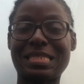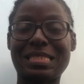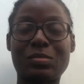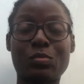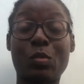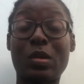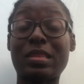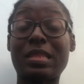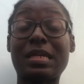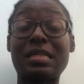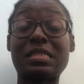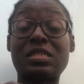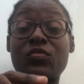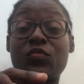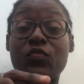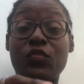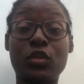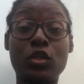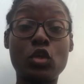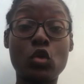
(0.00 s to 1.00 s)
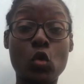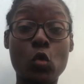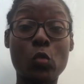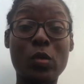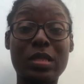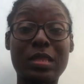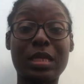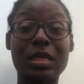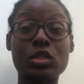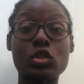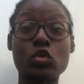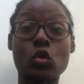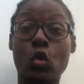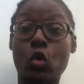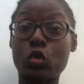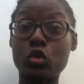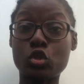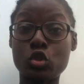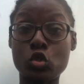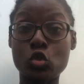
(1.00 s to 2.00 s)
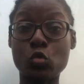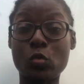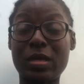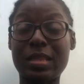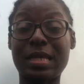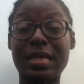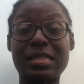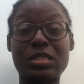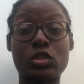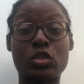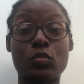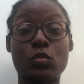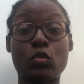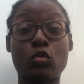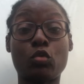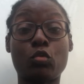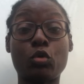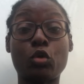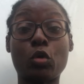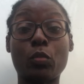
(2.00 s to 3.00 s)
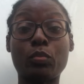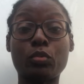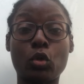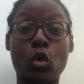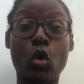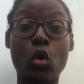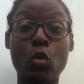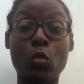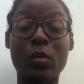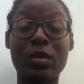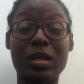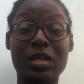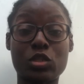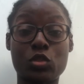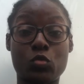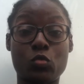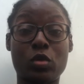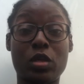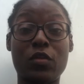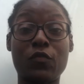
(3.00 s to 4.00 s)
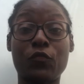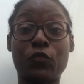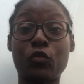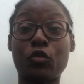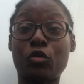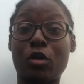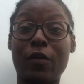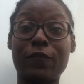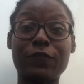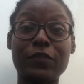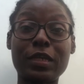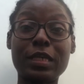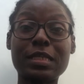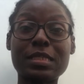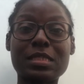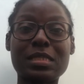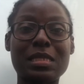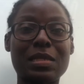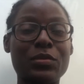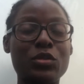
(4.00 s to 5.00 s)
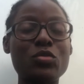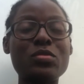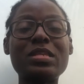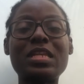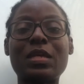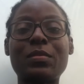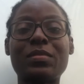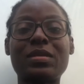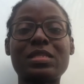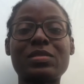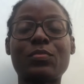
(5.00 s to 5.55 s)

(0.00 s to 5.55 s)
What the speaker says: Whether it's video, whether it's audio, whether it's through your blog, whether it's through infographics, you name it.